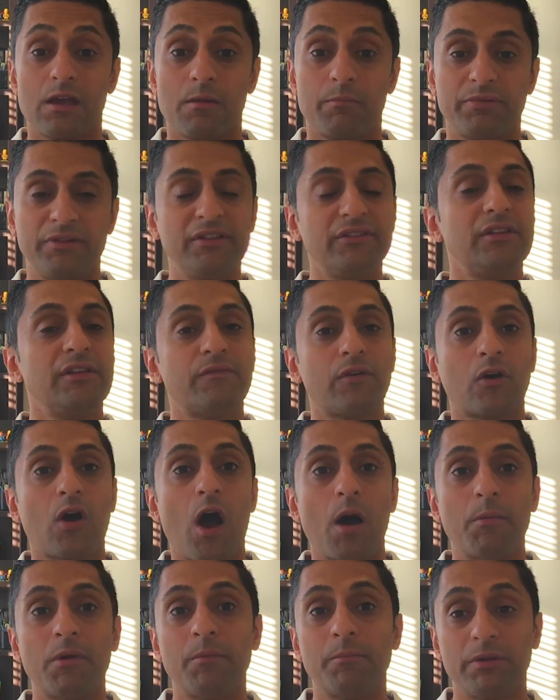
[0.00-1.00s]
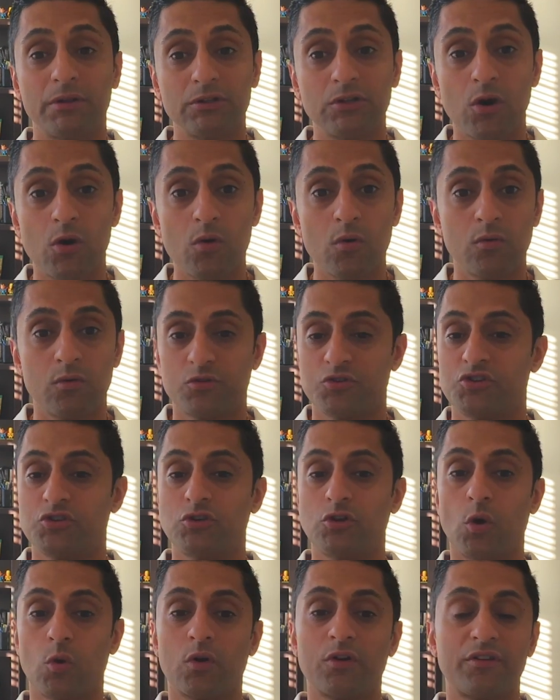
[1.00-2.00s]
Please leave a comment below.
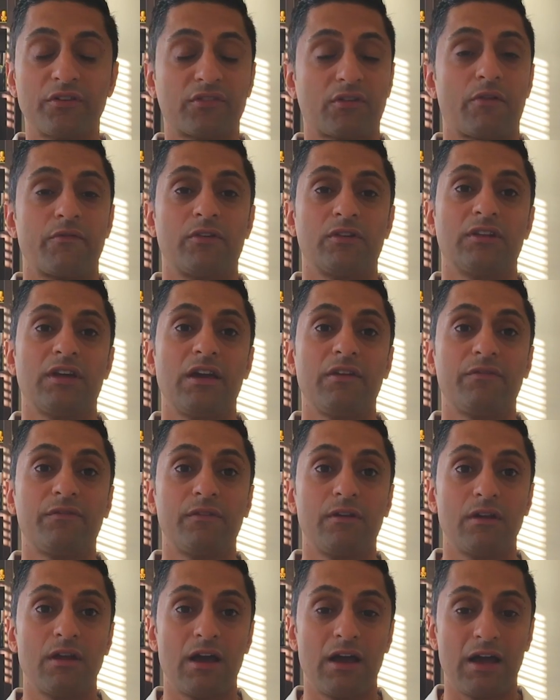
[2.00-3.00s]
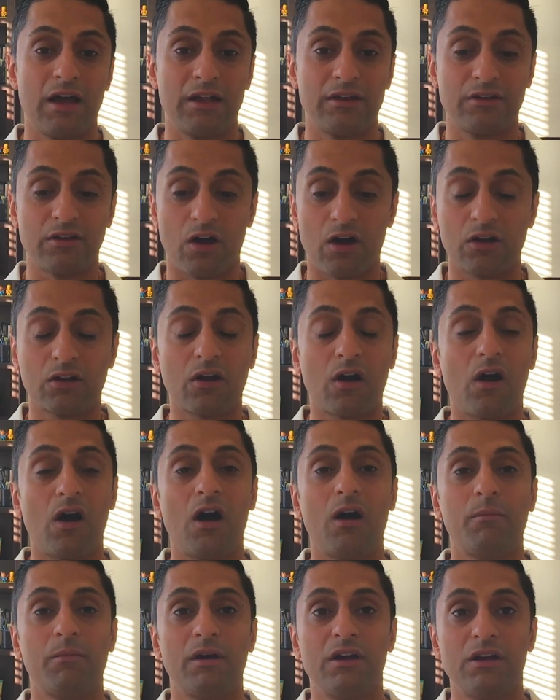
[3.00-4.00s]
Go to
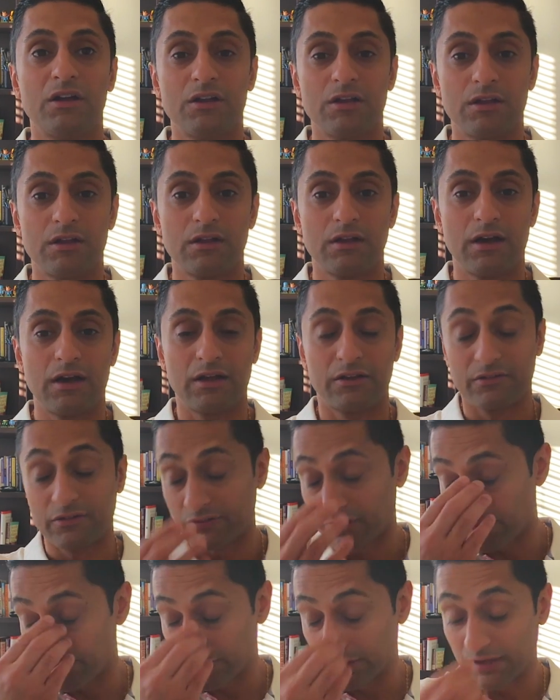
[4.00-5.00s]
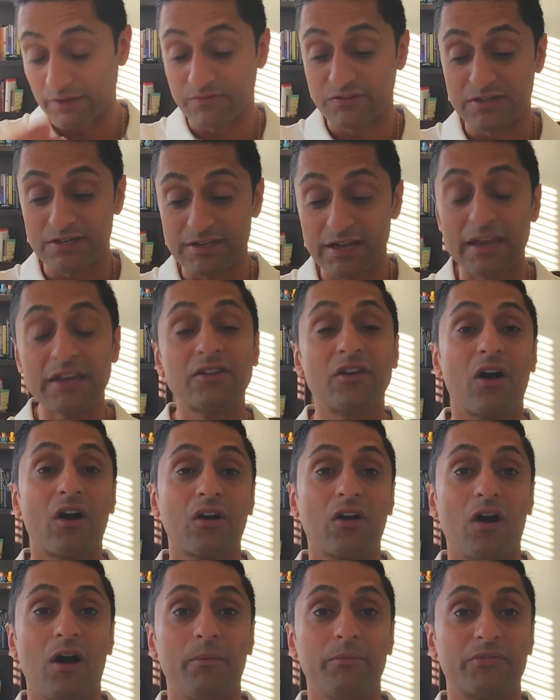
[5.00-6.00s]
discoverylife.com.
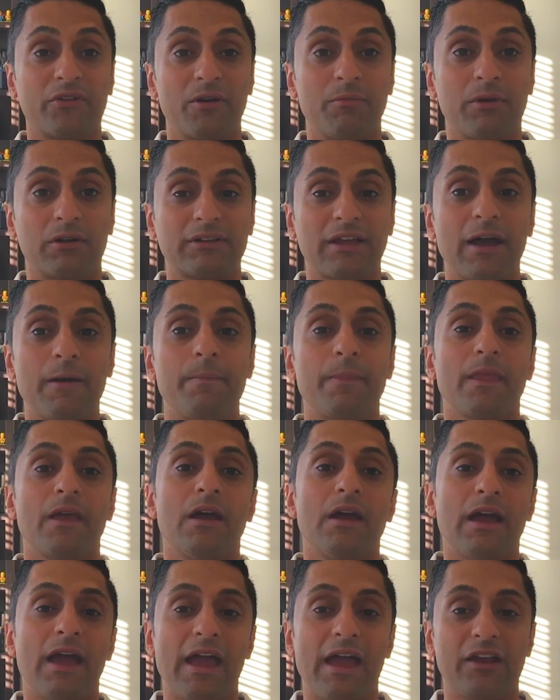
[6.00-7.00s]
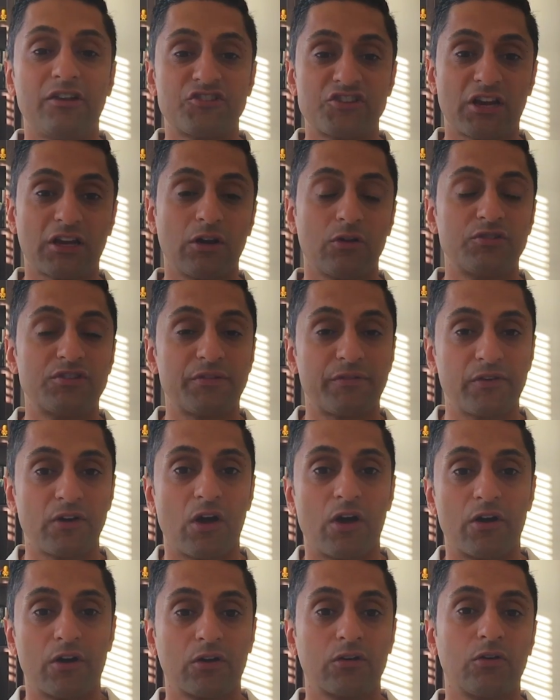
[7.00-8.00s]
discoveryourlifetoday.com, sorry about that, and check out
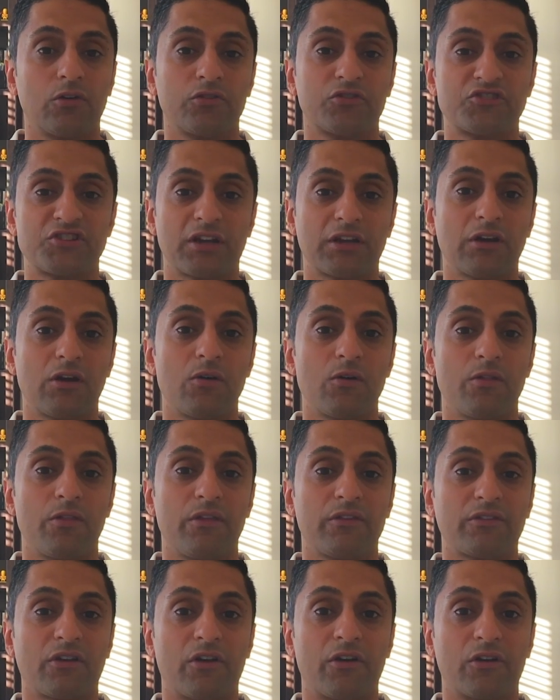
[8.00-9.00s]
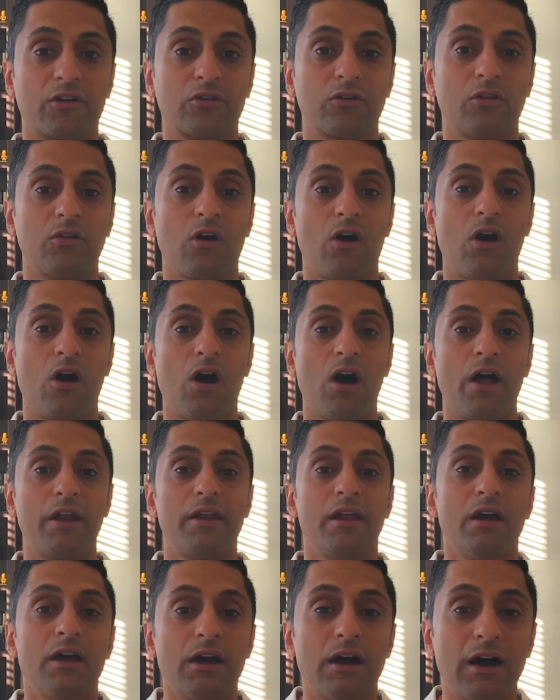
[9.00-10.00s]
different articles. Check out this article
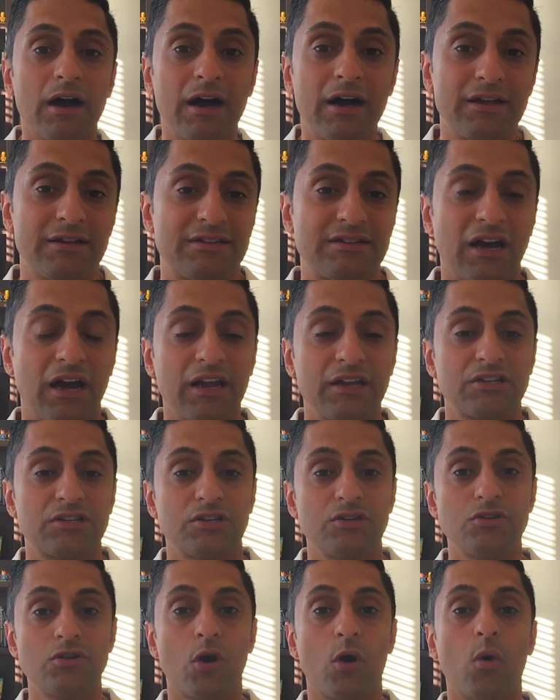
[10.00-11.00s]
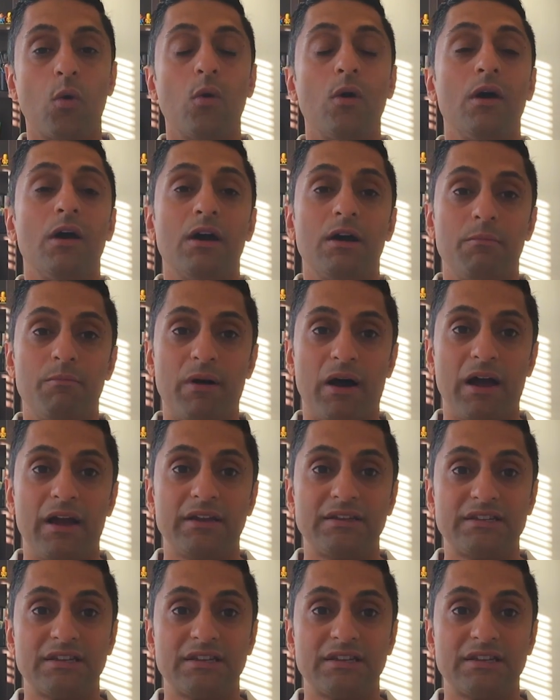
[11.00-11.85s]
on Dying to Know by